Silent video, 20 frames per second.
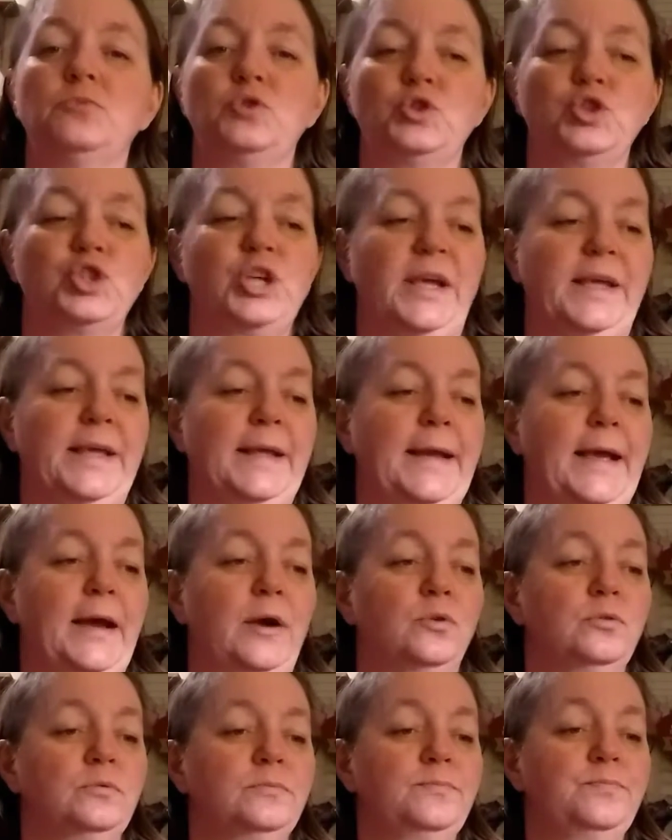check it
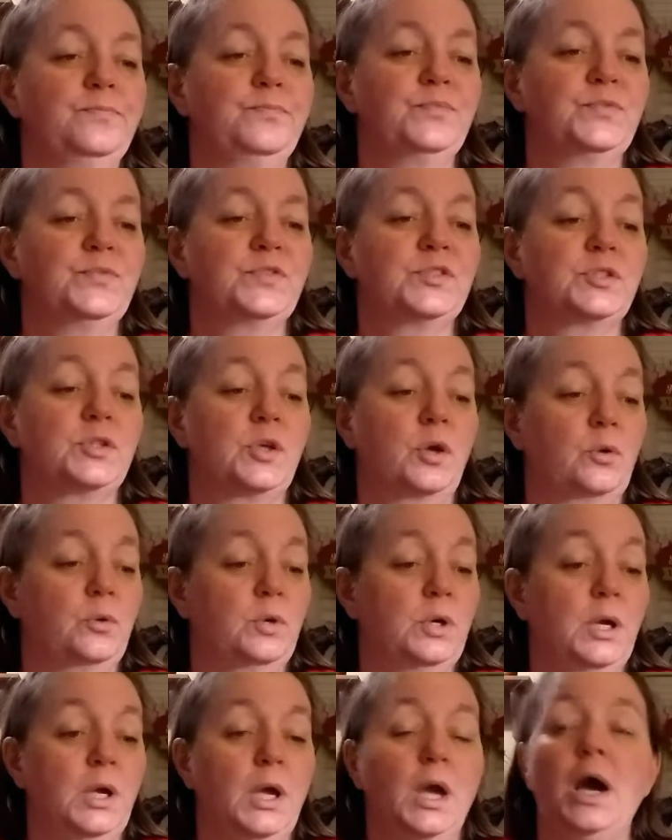out. So
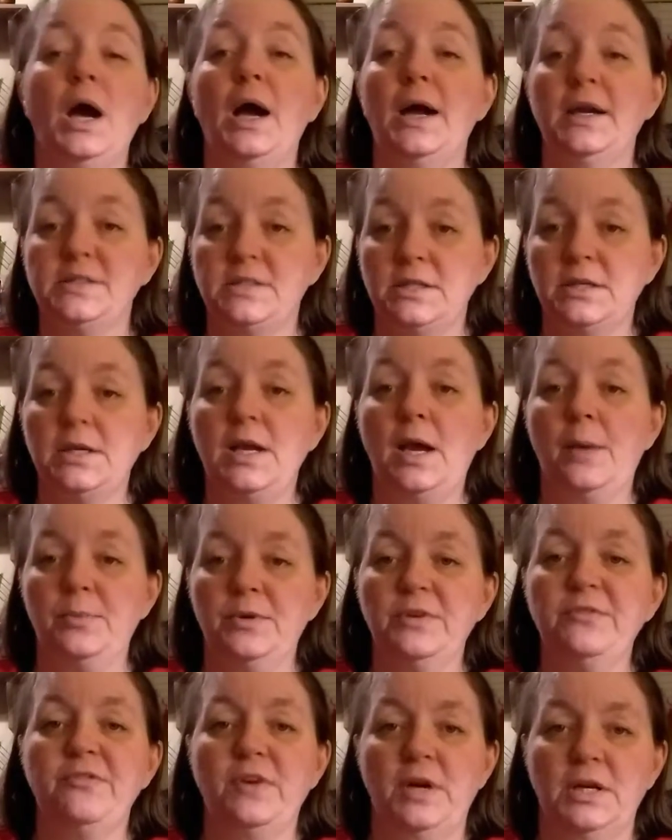I did
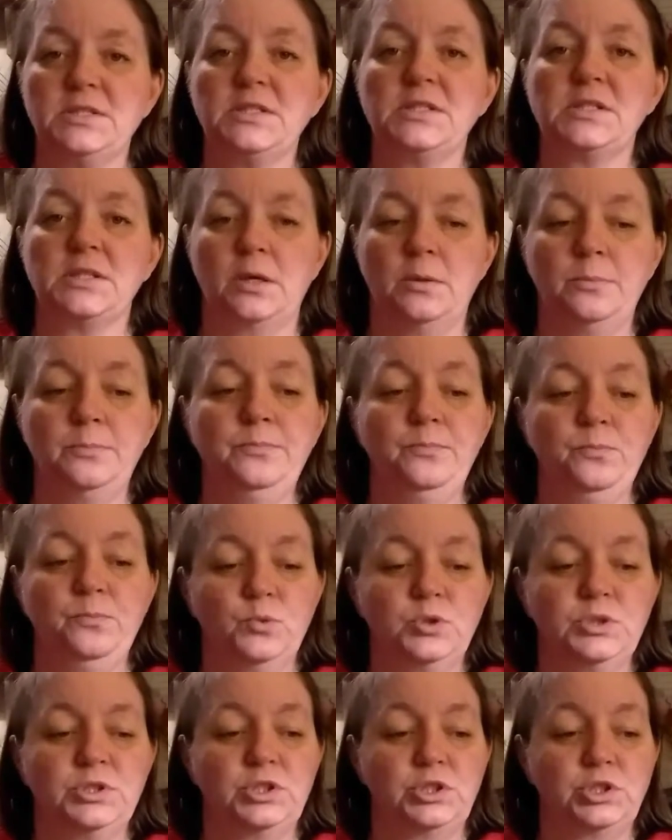happen to find some,
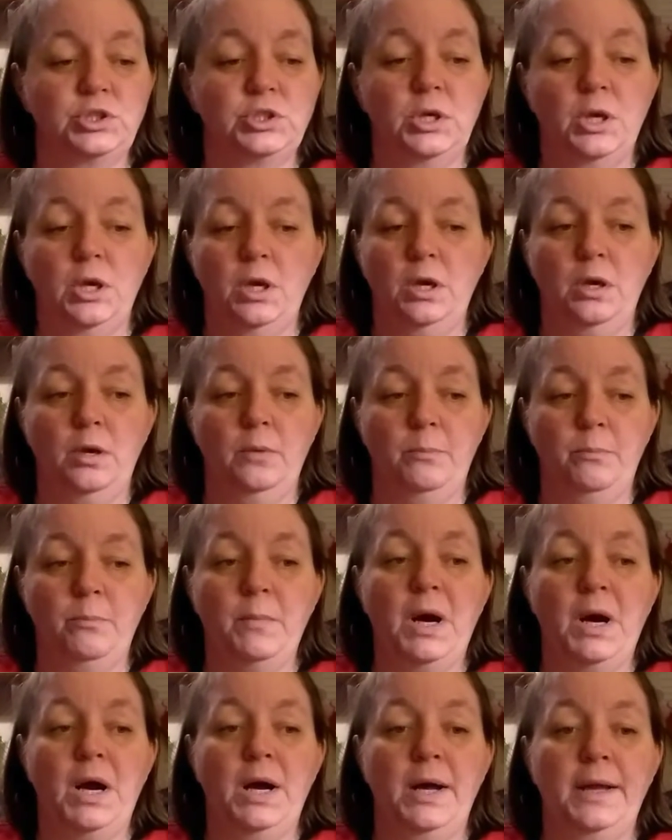which
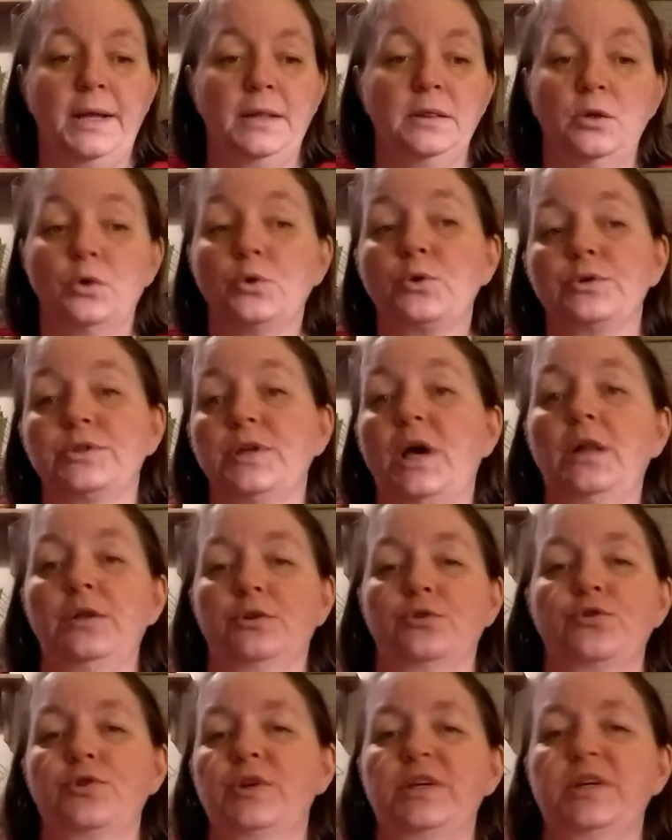my local
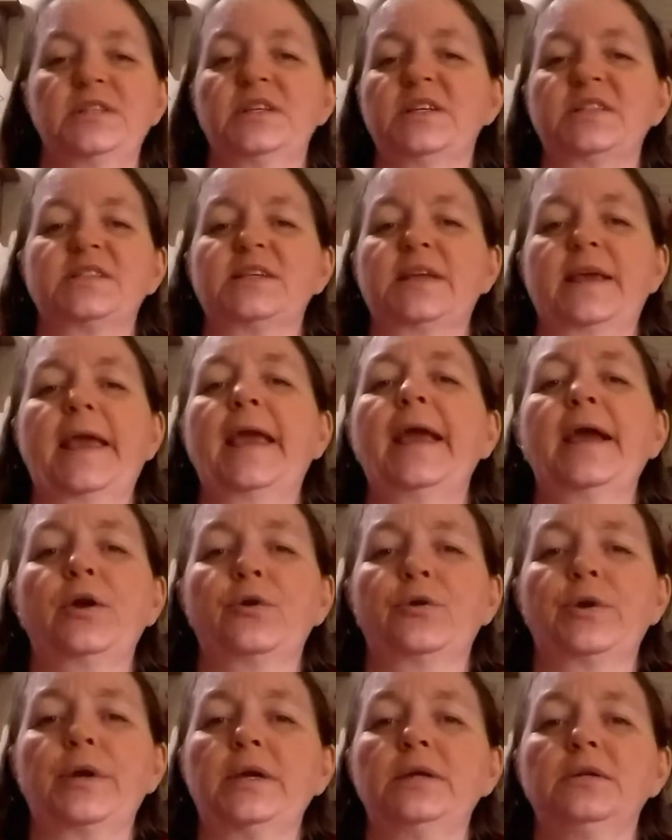Dollar Tree doesn't
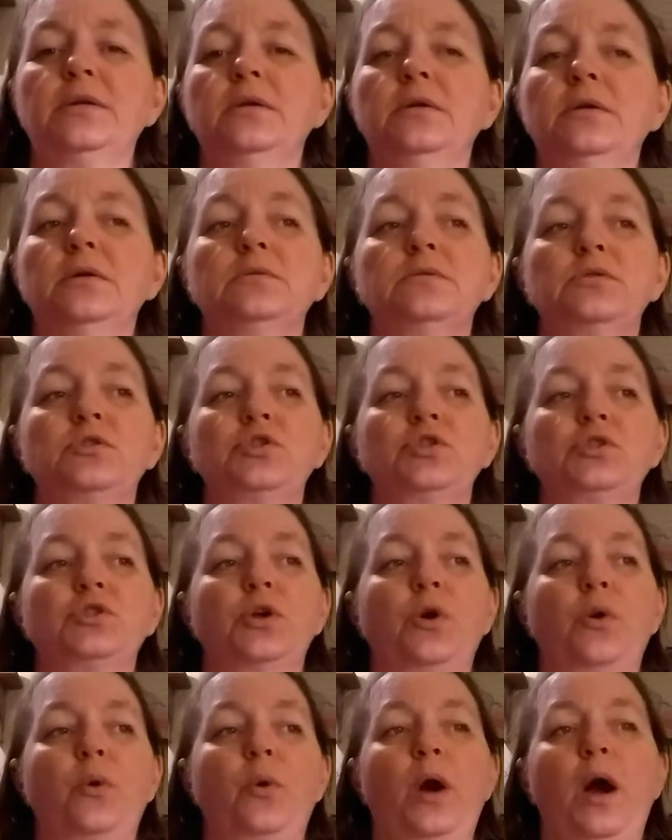carry.
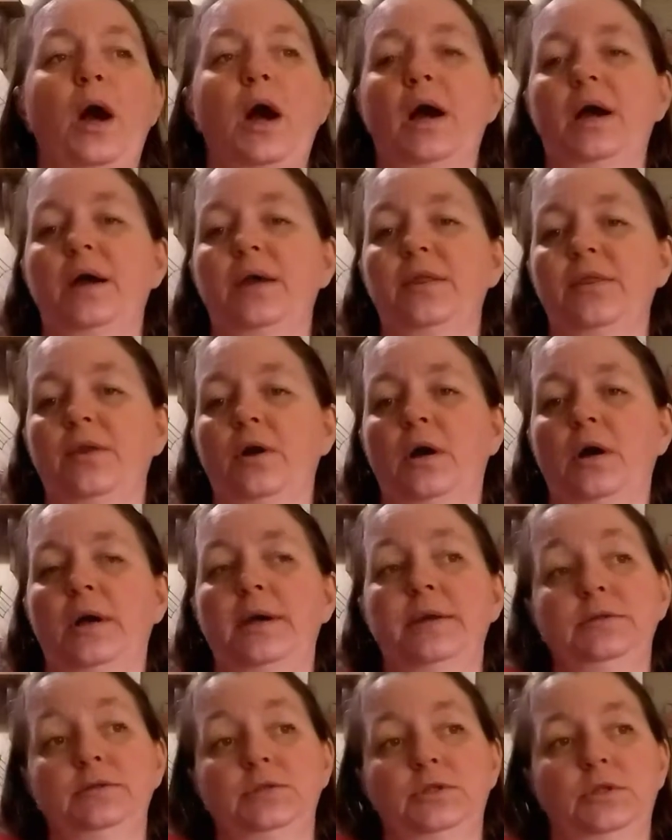So I
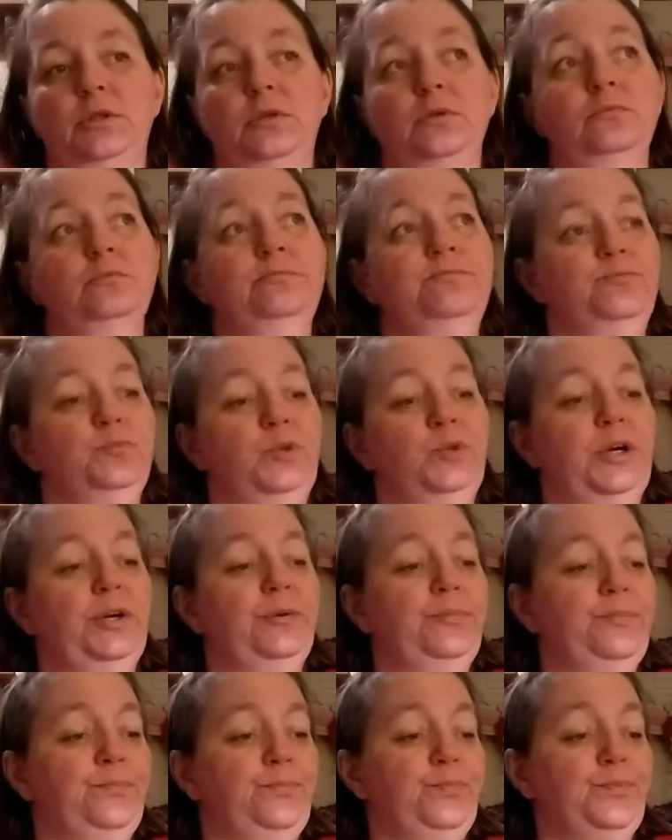thought, well,